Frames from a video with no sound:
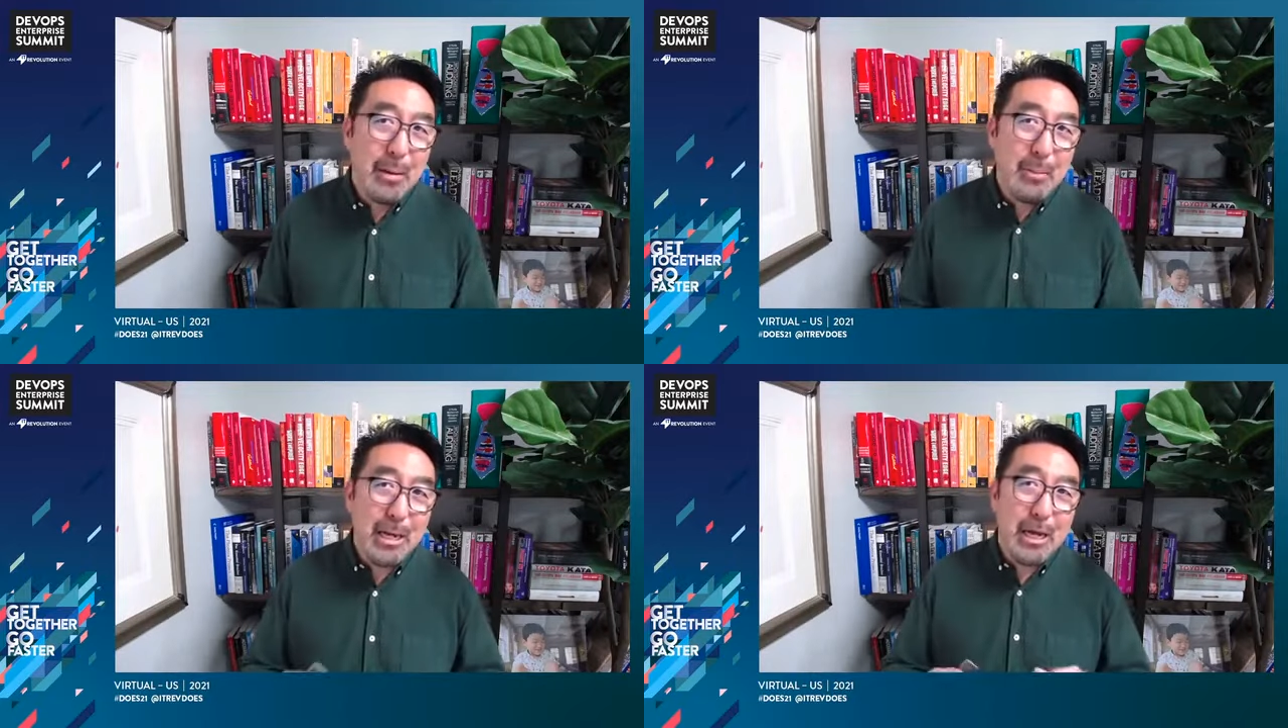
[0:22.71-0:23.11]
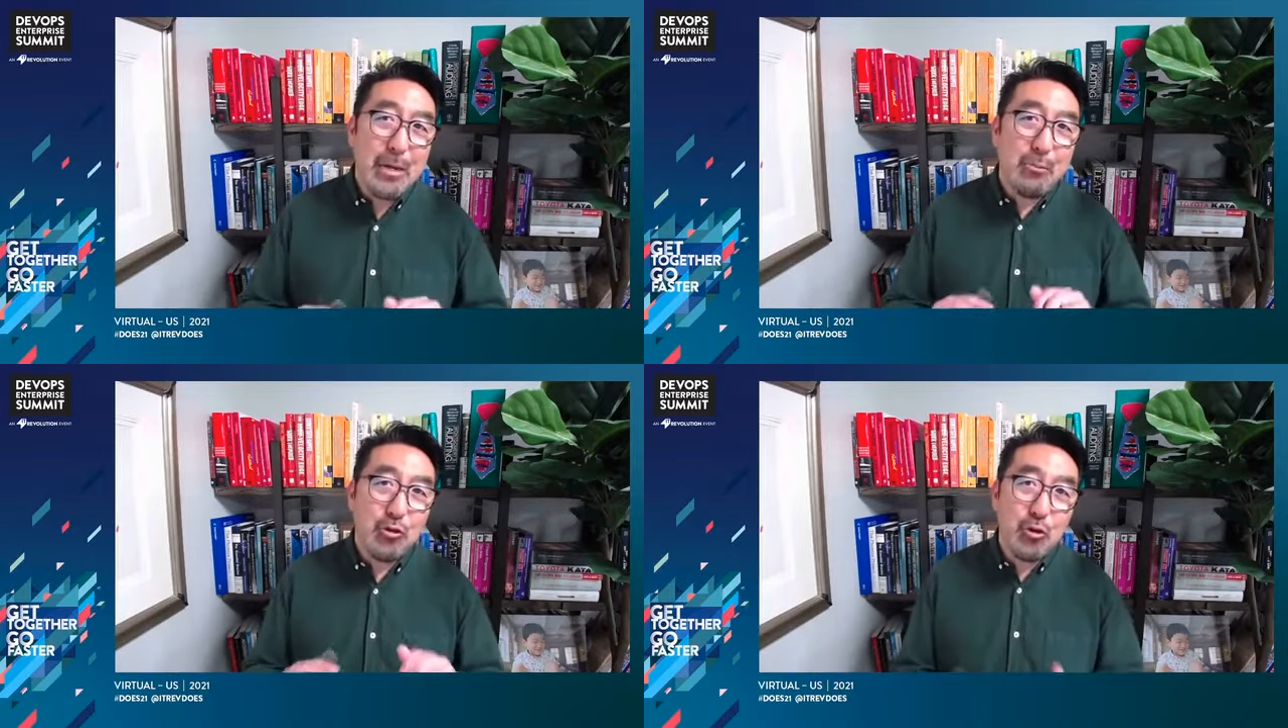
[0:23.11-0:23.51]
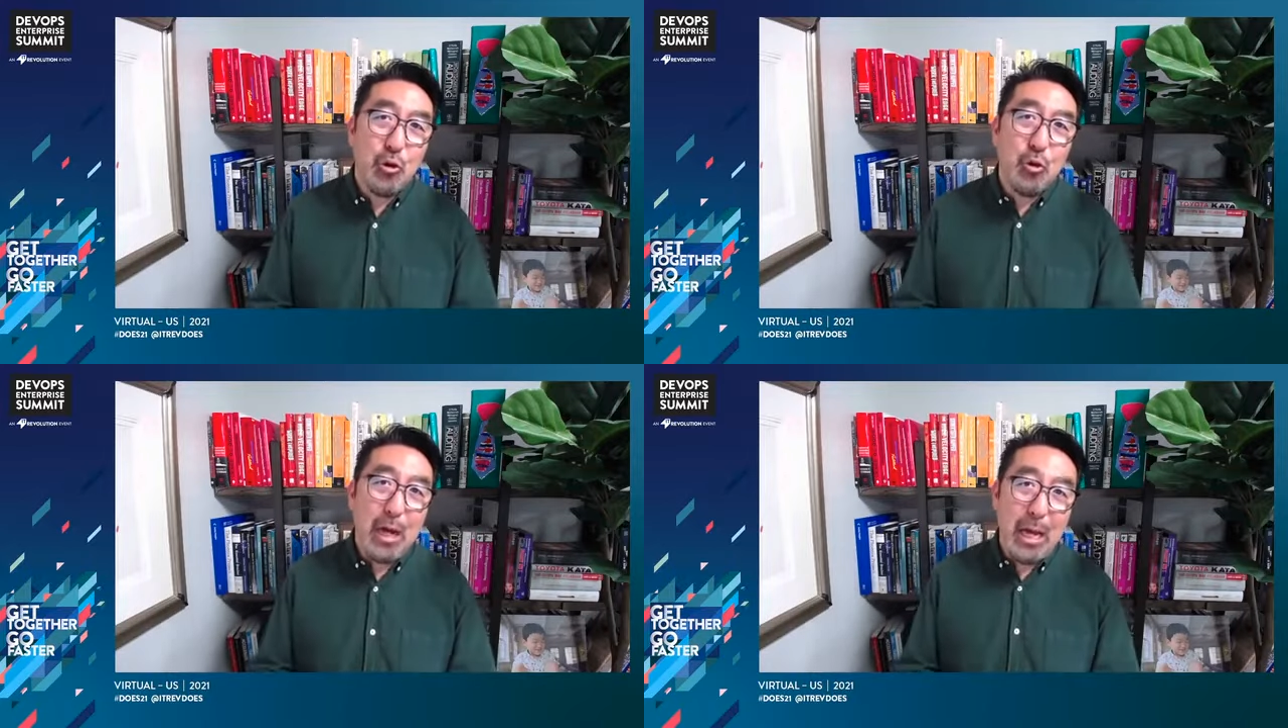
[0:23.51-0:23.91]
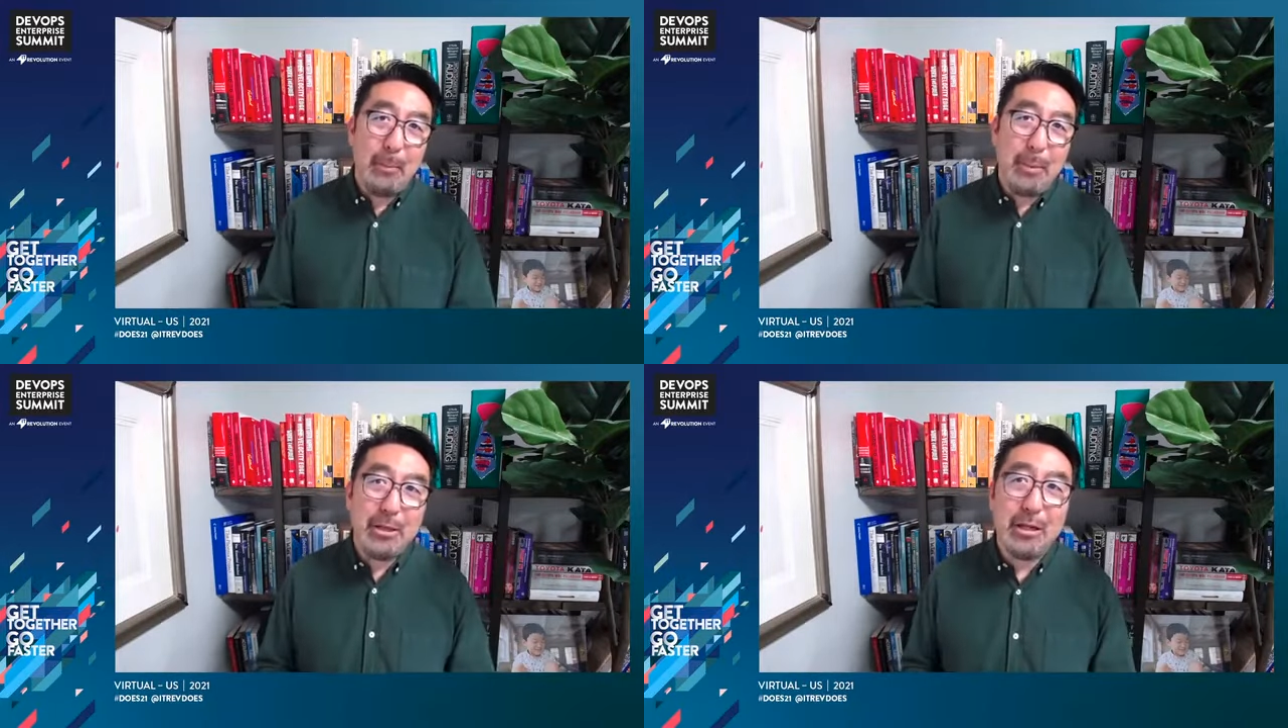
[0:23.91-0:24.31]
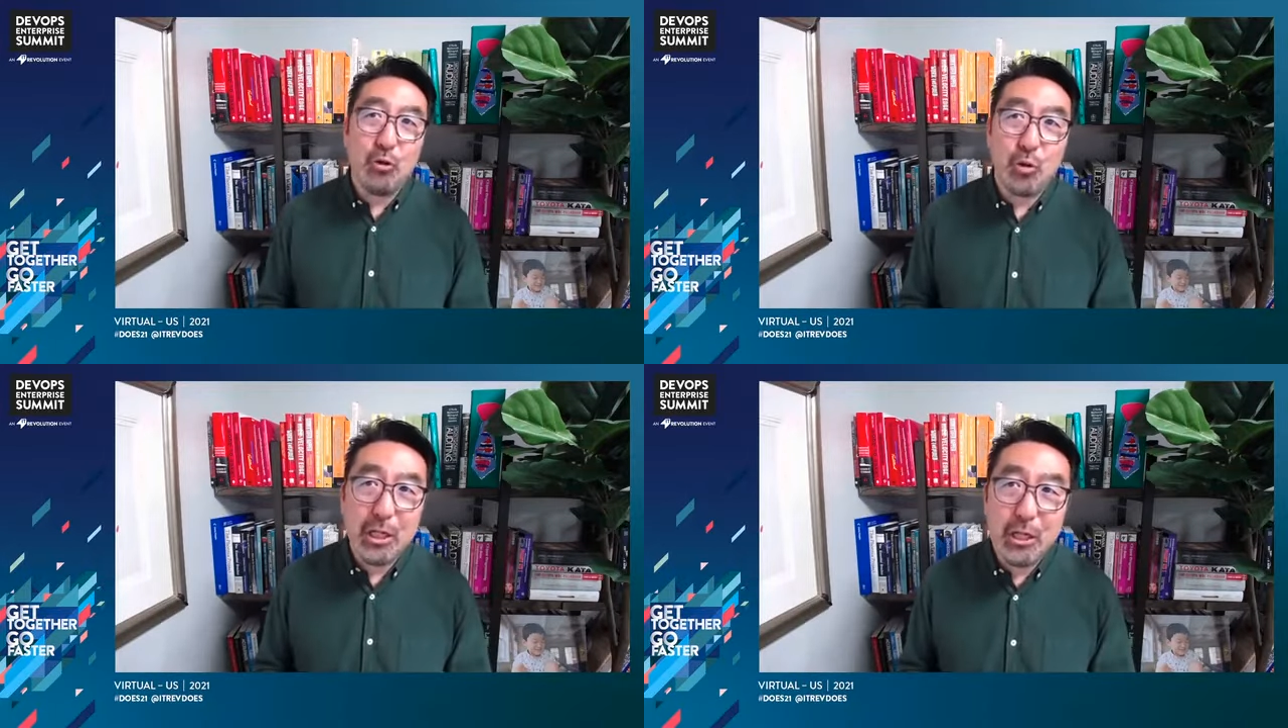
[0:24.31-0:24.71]
But I am so happy that
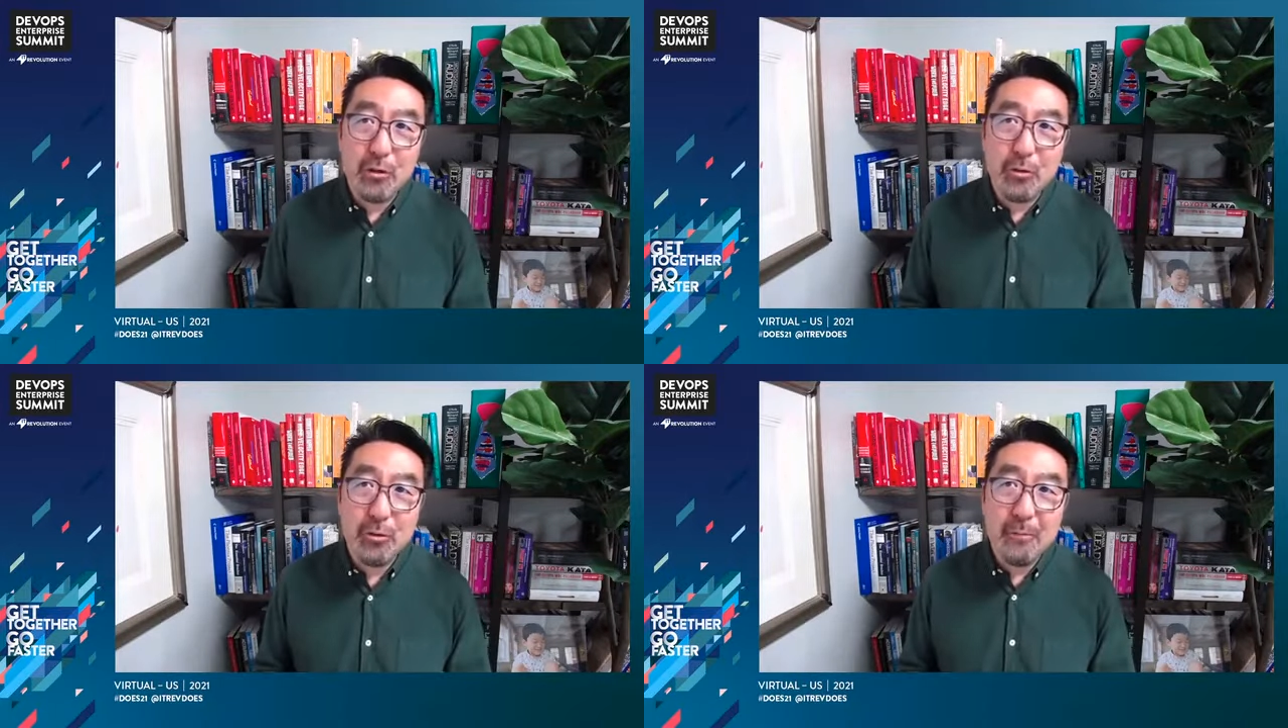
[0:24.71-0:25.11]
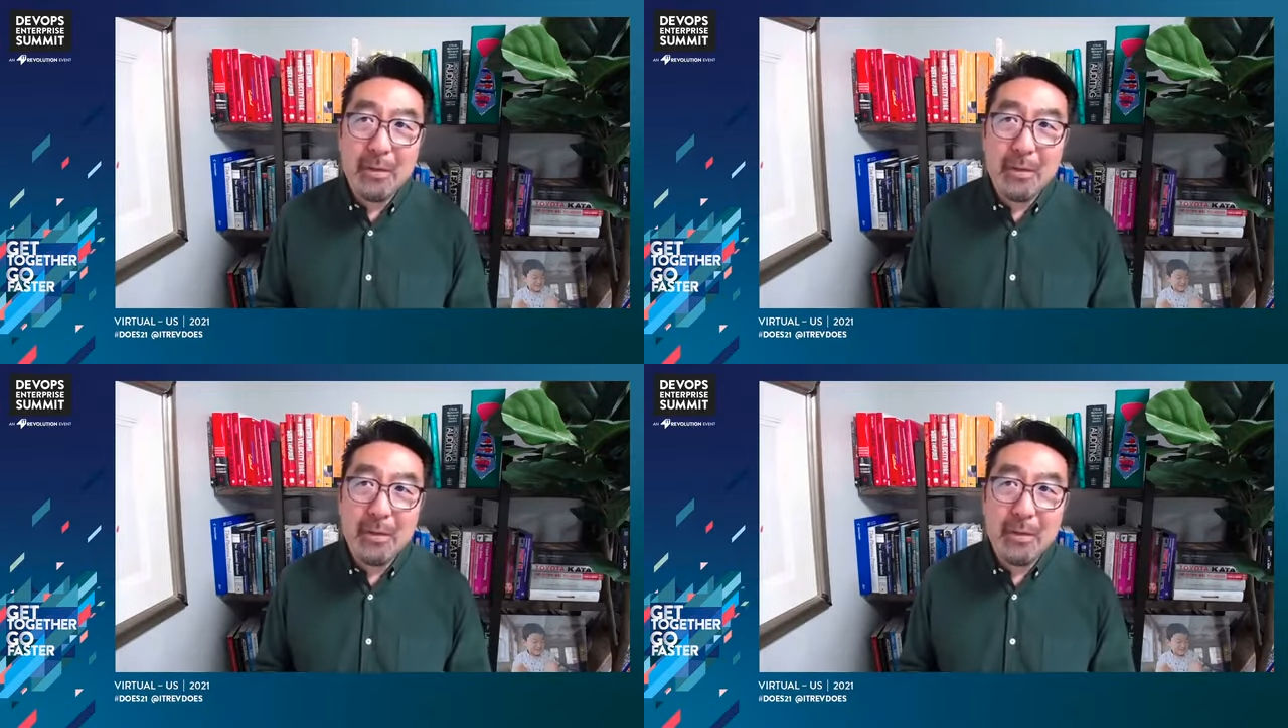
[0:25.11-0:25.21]
you're here